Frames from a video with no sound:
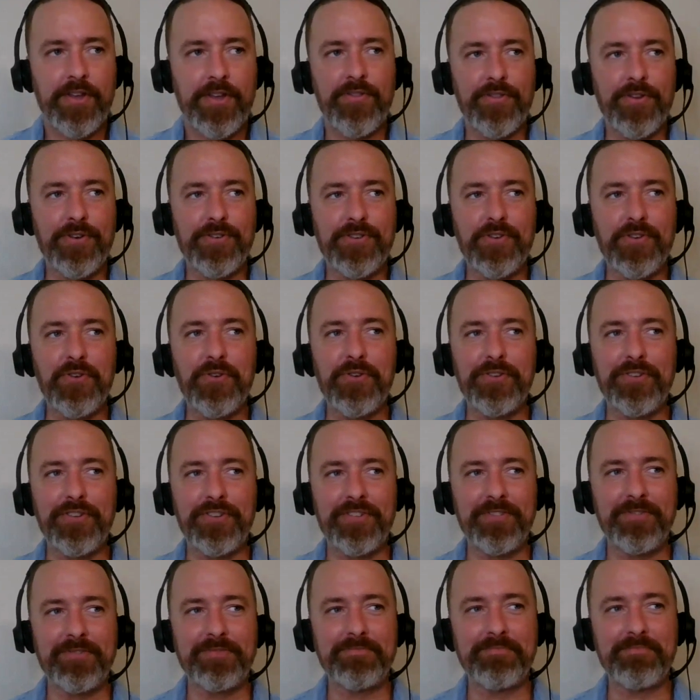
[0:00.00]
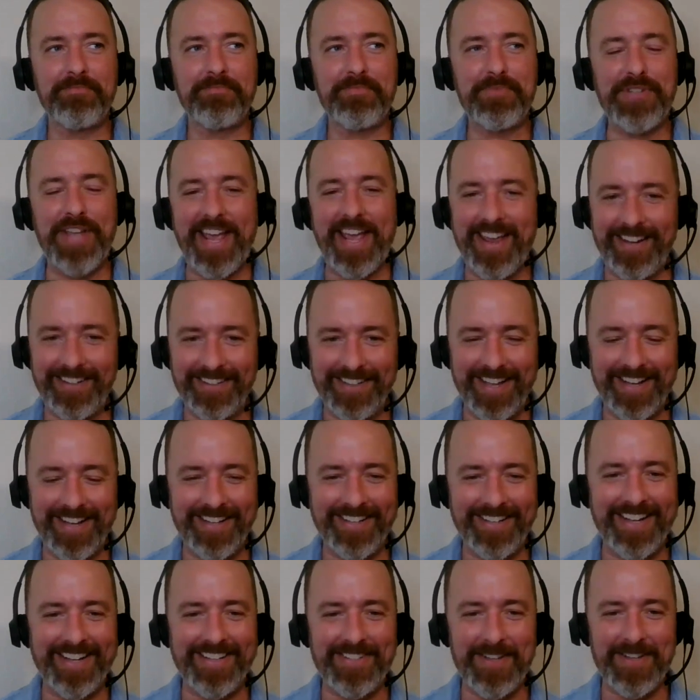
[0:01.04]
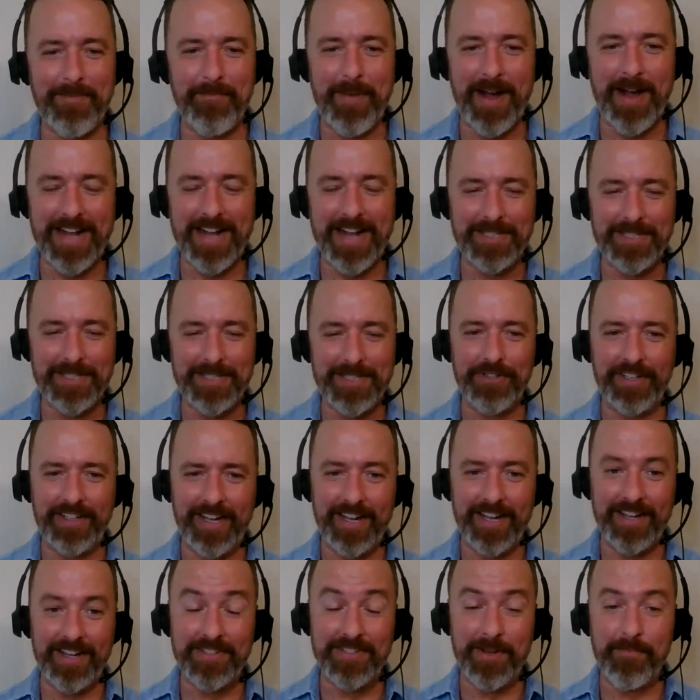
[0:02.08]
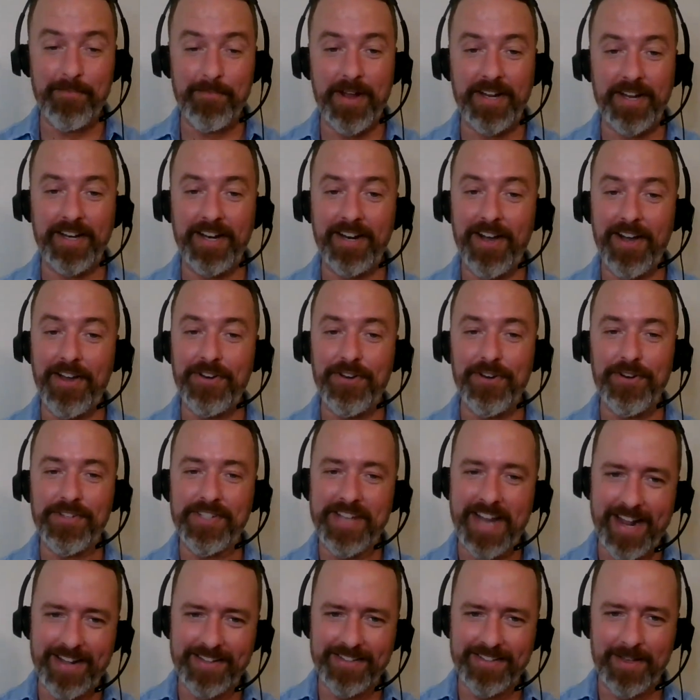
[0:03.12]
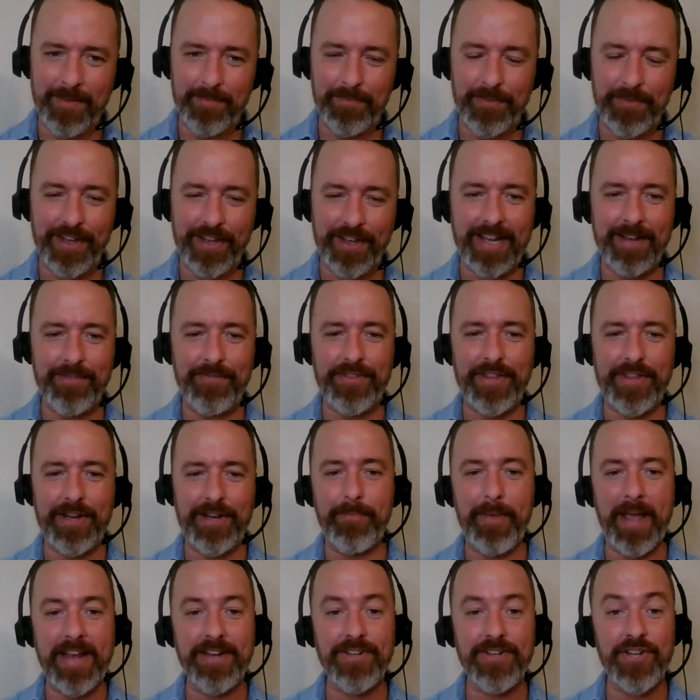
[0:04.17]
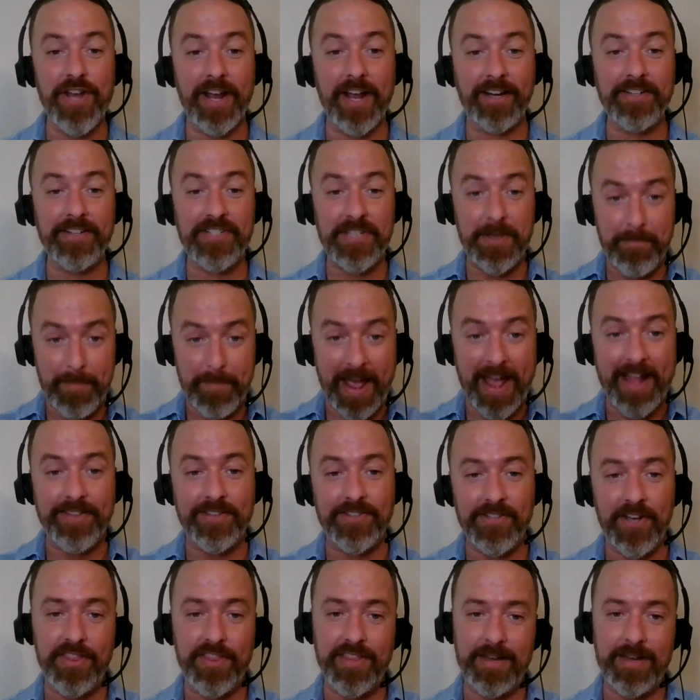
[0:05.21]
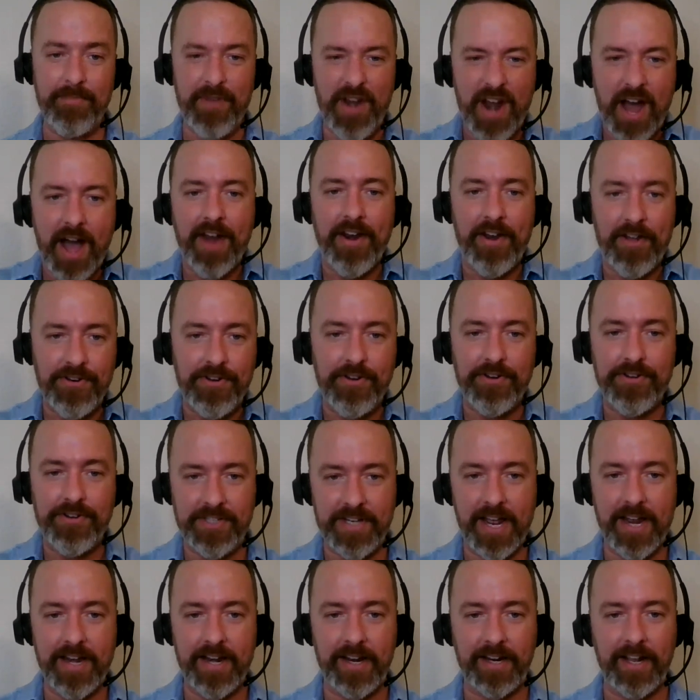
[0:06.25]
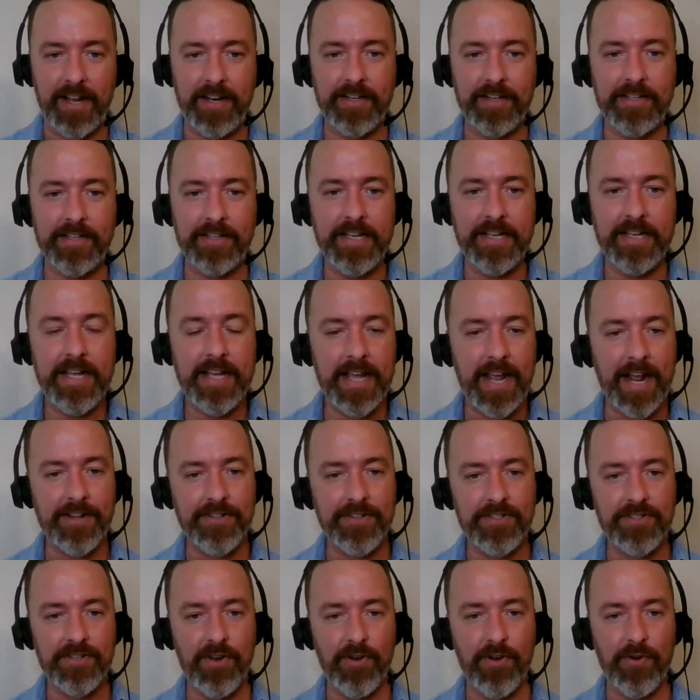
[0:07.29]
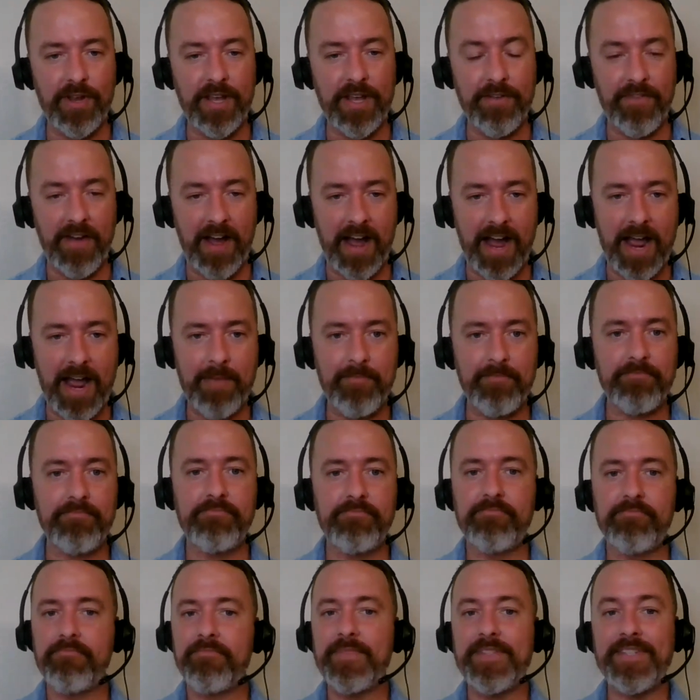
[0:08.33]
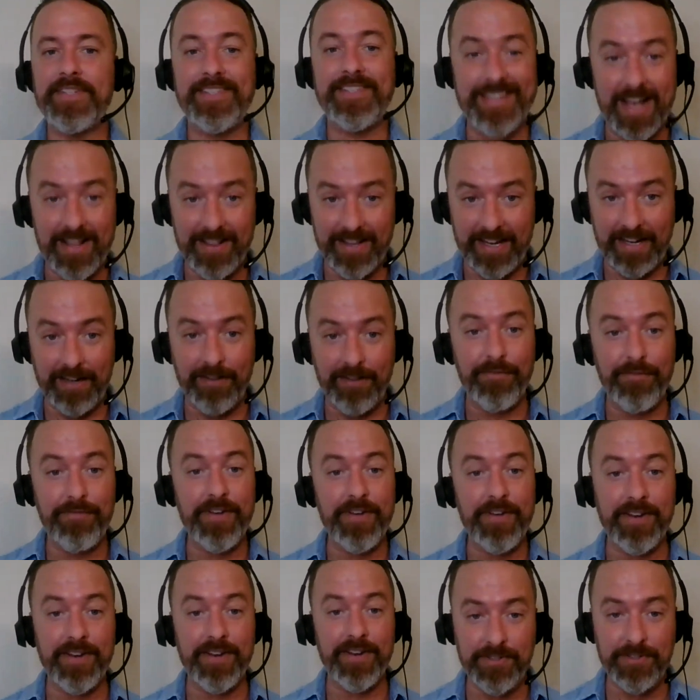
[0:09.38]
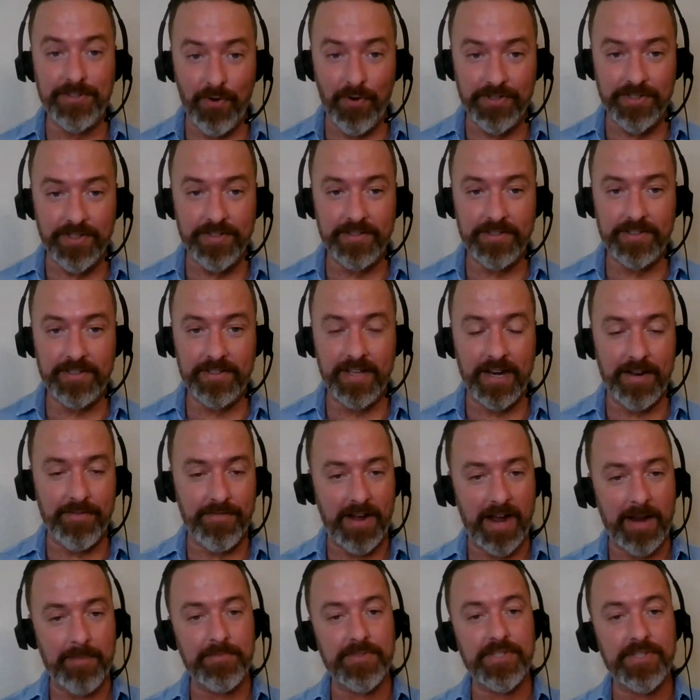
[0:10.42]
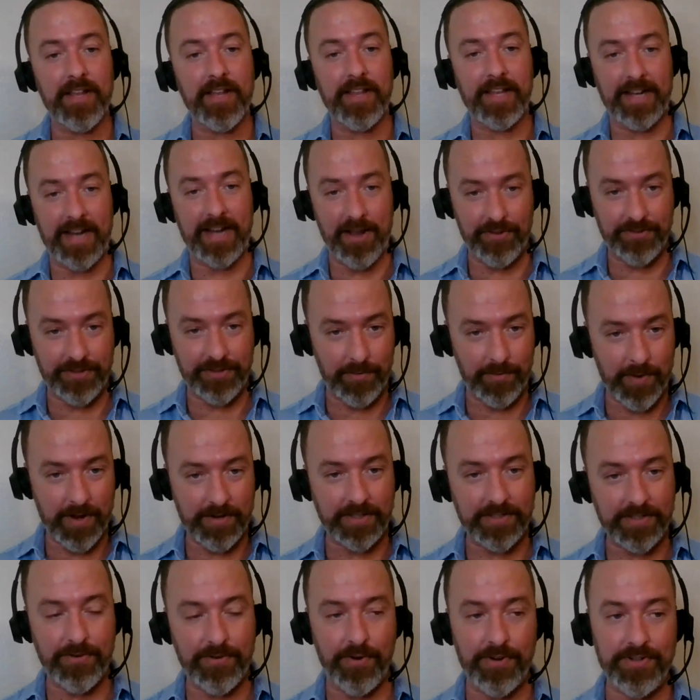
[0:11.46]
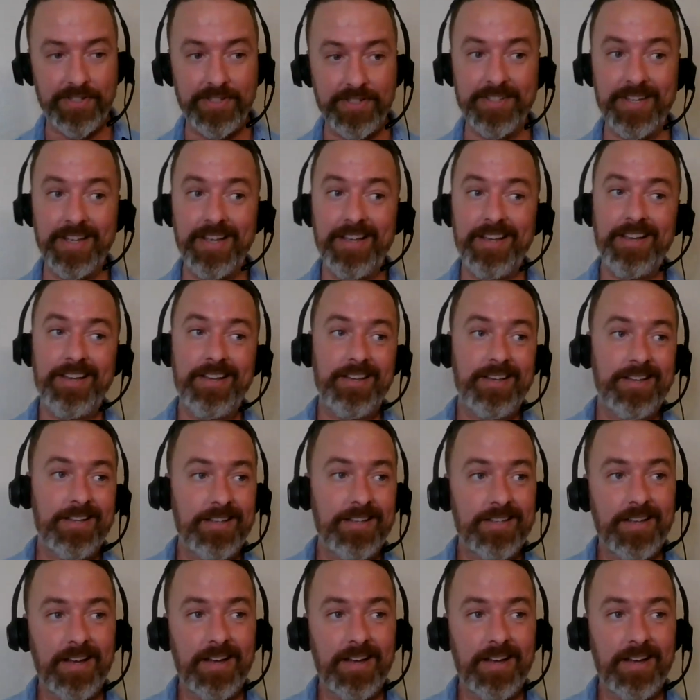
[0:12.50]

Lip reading: There's an old saying that it's impossible to get somebody to understand something if their paycheck depends on them not understanding it. And so if I'm selling fitness courses and if I'm selling health and wellness courses,